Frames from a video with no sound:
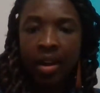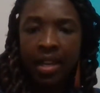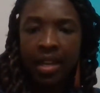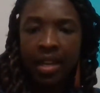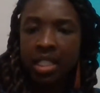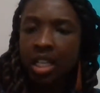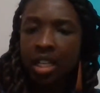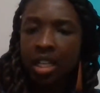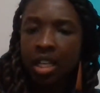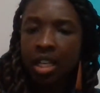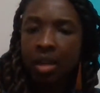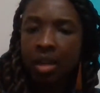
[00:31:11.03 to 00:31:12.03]
All right,
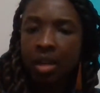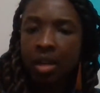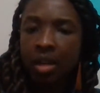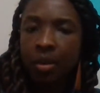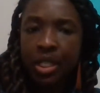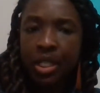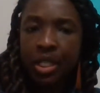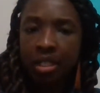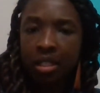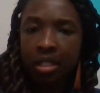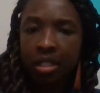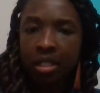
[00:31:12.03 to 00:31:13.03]
Jessica. What's your
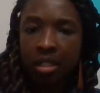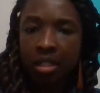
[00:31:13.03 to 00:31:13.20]
question?